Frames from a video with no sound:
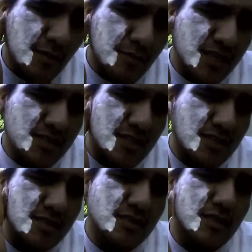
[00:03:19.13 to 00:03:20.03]
that means that
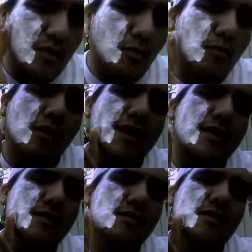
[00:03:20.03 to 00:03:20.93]
it's still
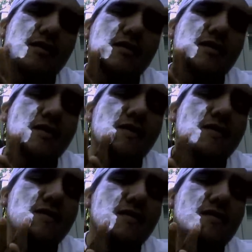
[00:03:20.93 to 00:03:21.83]
wet.
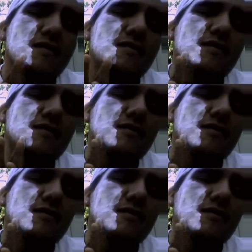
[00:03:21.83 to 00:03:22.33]
Duh.